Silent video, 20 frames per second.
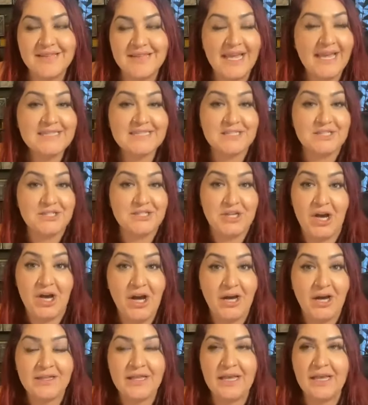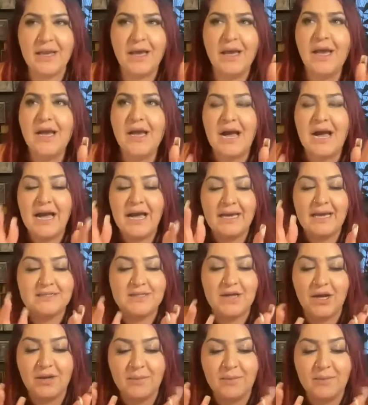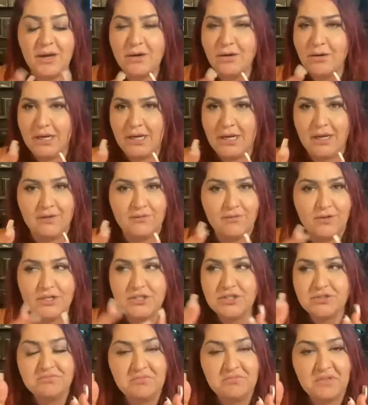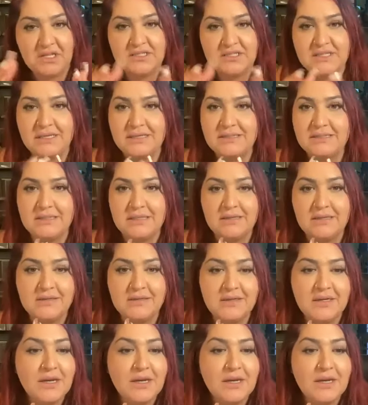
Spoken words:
It's not. Like I talk about gray coverage, not sexy.